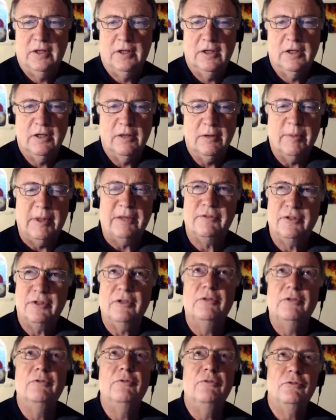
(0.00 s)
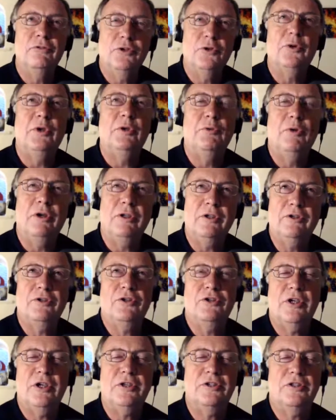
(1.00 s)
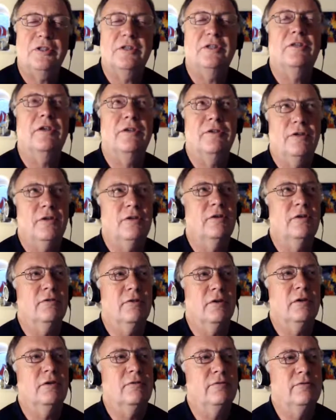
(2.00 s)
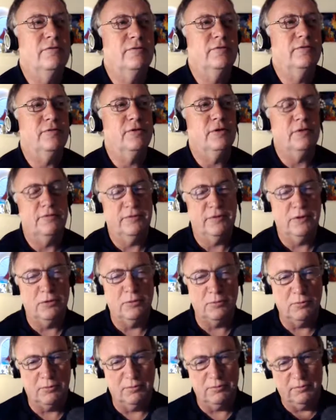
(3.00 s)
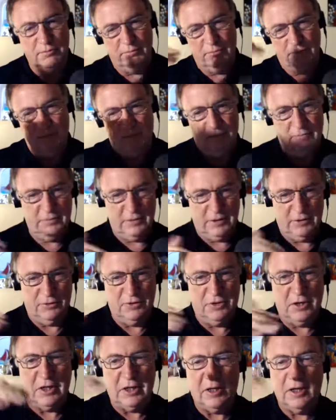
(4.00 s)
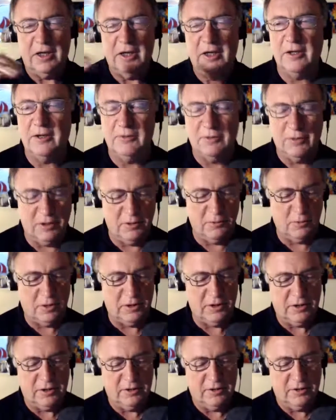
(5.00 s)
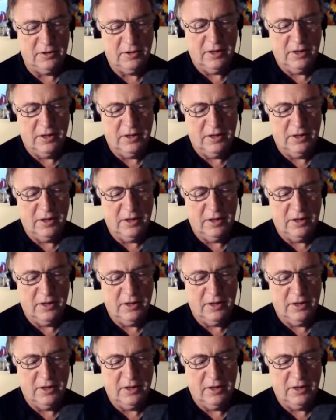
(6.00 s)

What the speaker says: mean, doing what you suggested of you, syncing and whatnot.